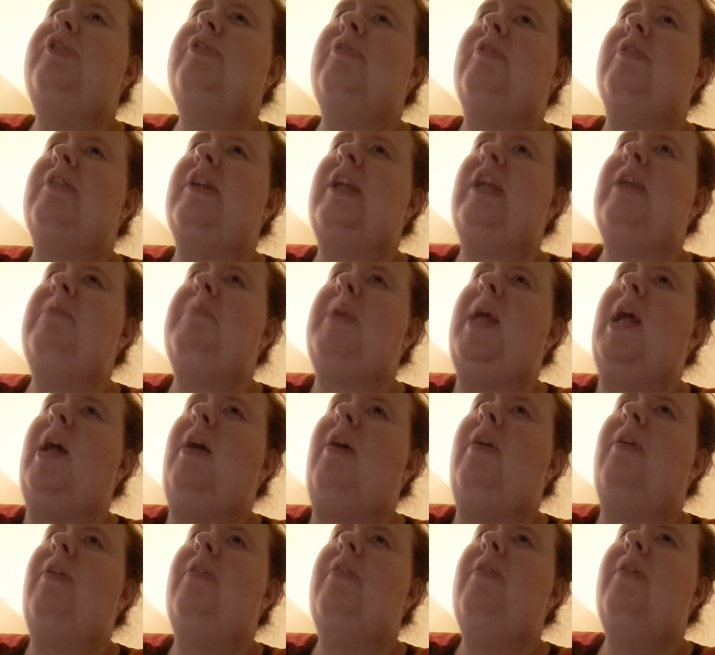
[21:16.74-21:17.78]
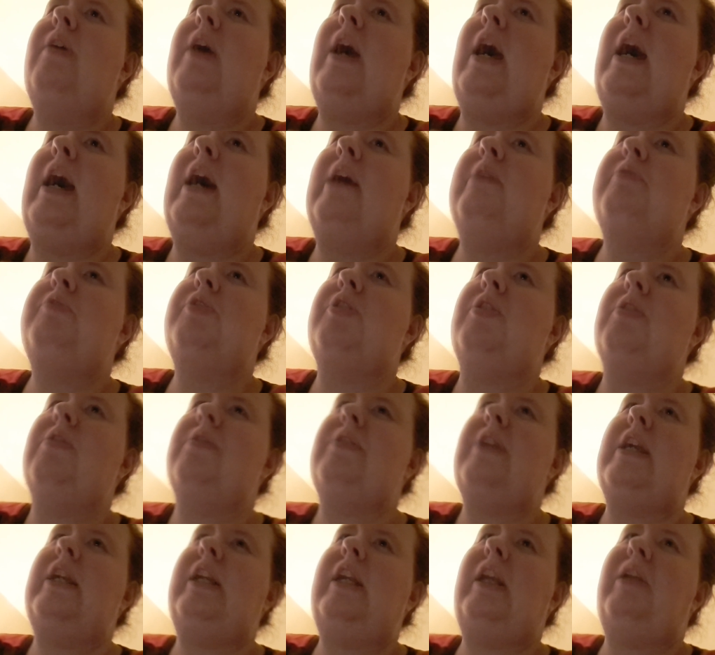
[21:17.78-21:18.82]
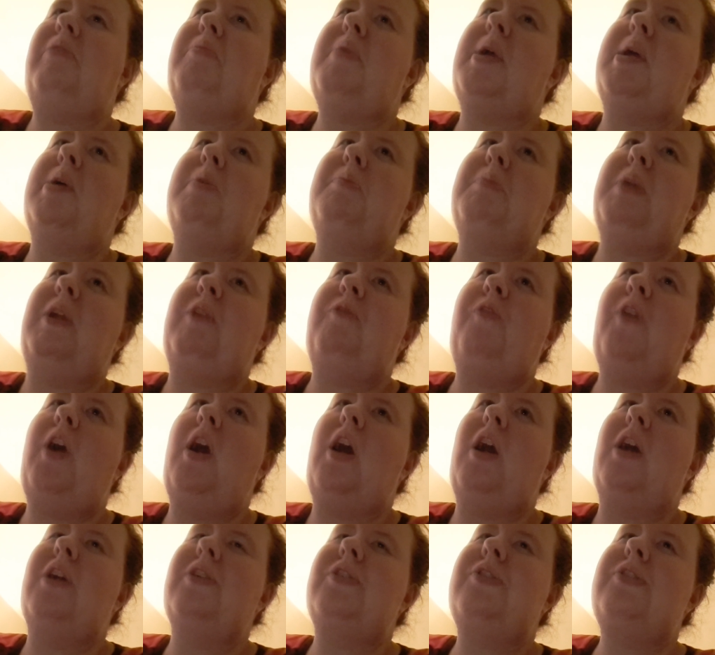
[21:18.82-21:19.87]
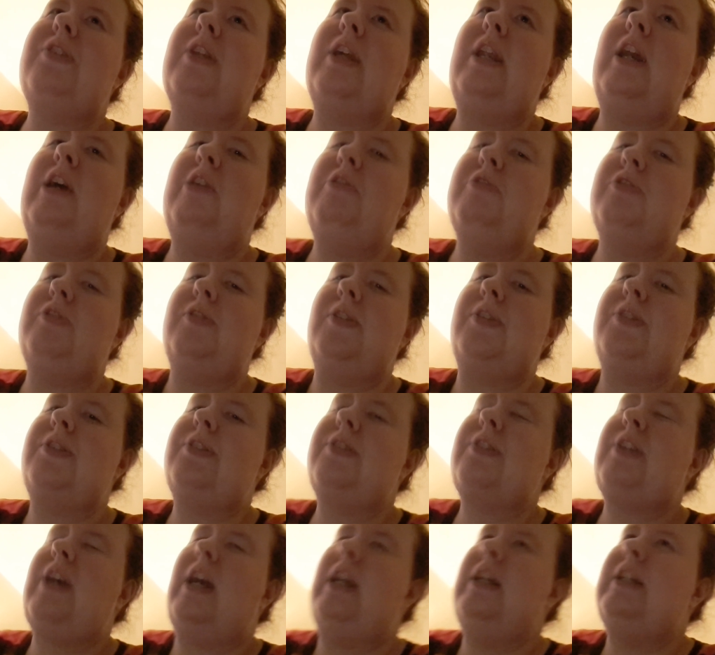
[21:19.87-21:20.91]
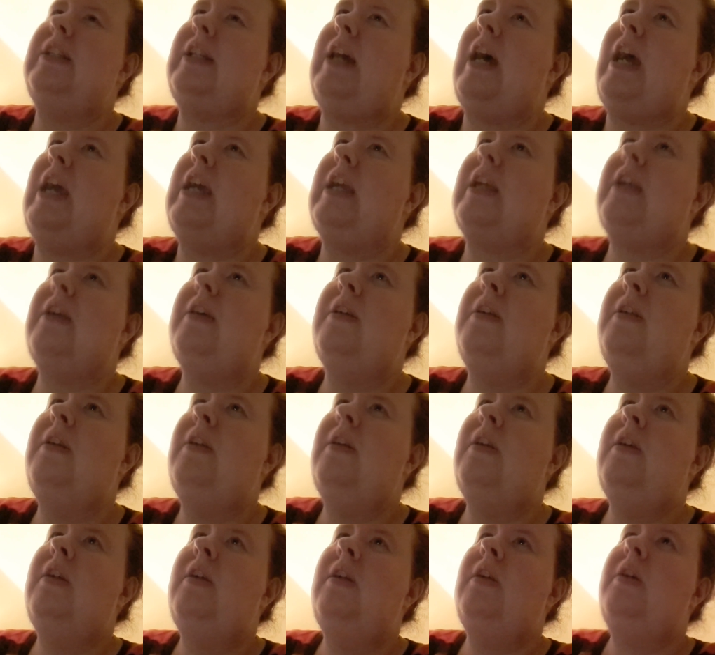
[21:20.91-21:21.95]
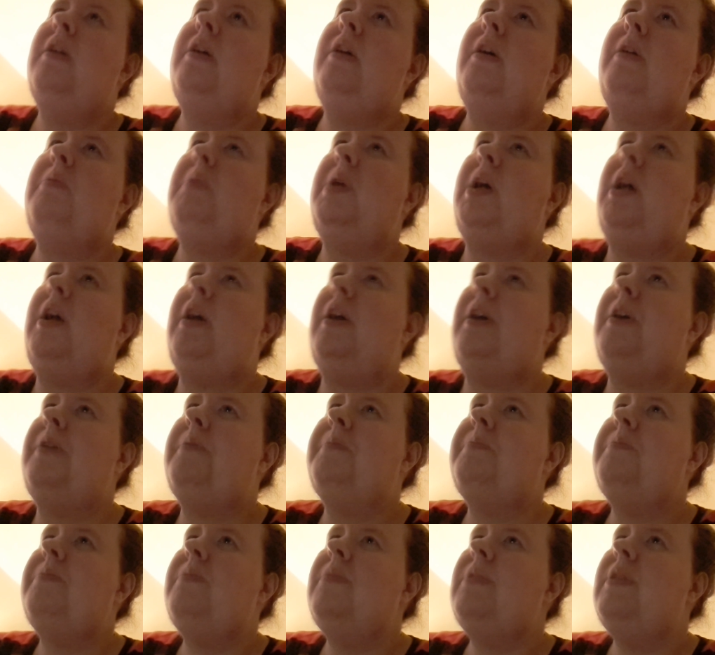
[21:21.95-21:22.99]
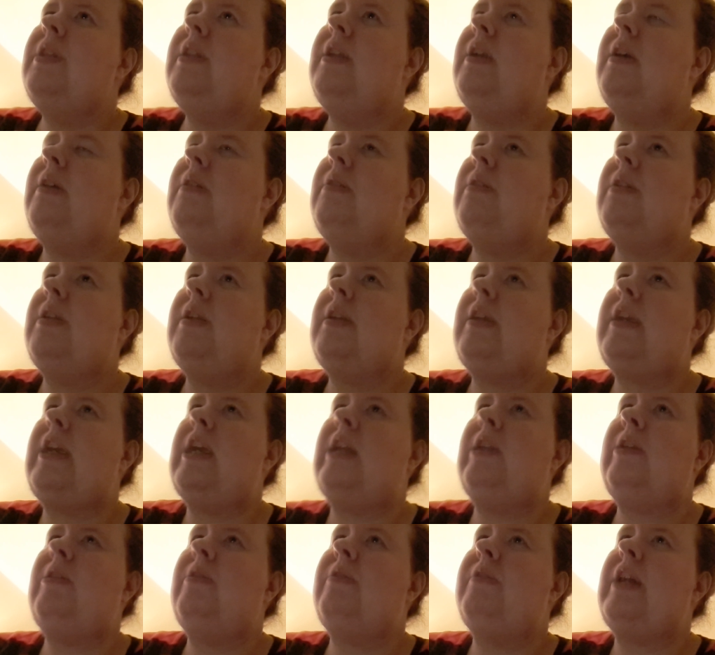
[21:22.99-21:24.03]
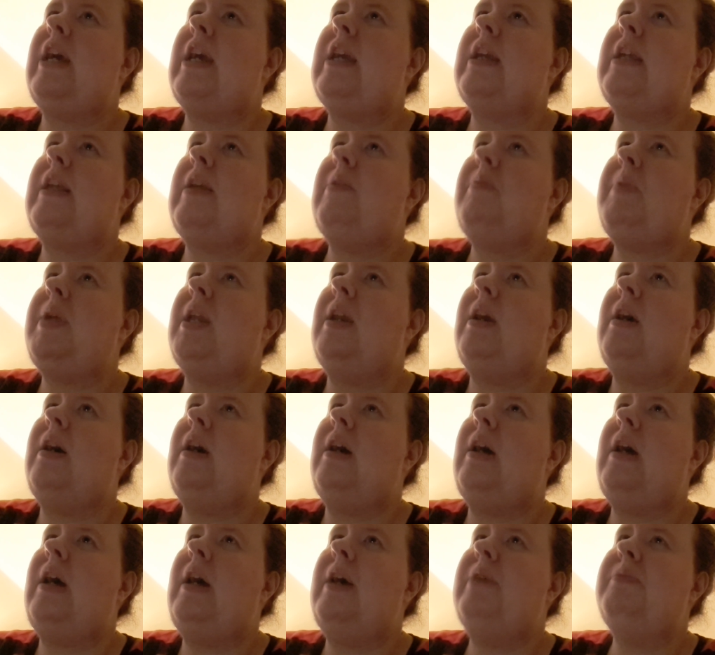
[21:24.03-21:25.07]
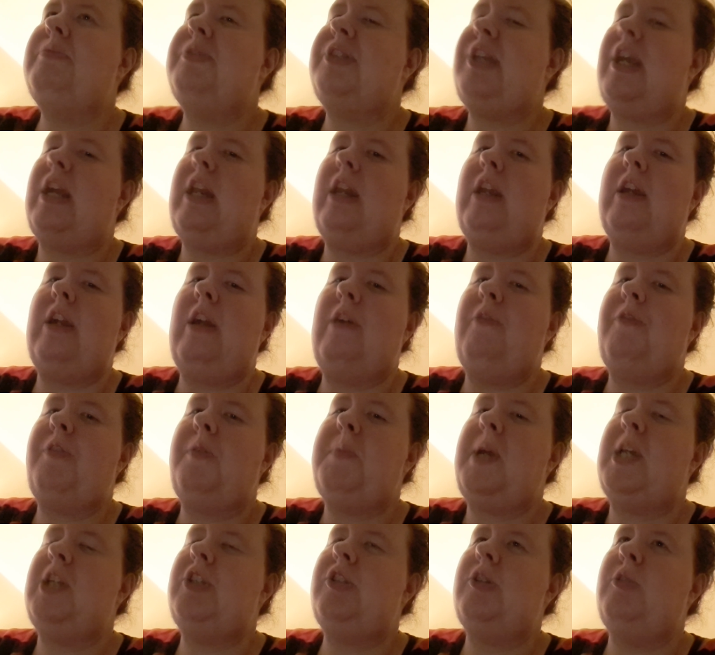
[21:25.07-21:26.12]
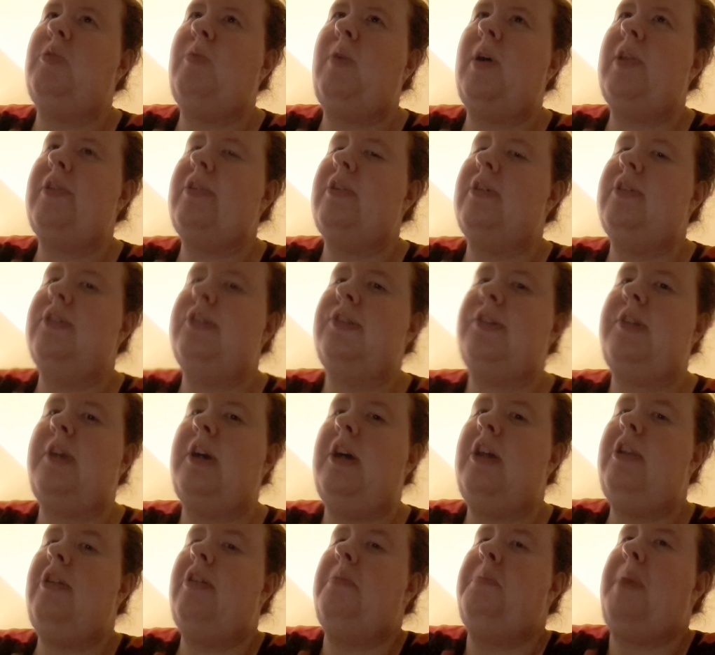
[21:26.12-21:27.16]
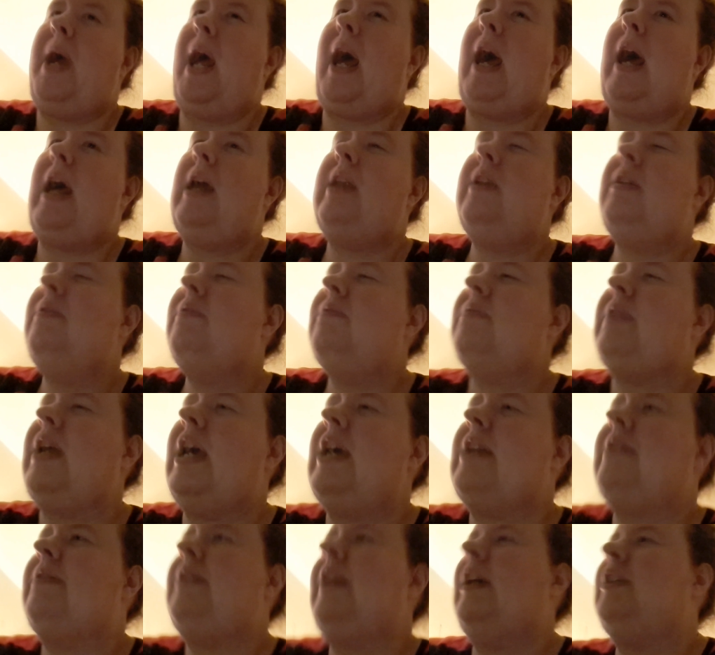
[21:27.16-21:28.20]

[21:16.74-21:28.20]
to their email after they emailed me first, and I was just kind of like, well, can you like give me an uh, updated information whether it's good or bad? Like,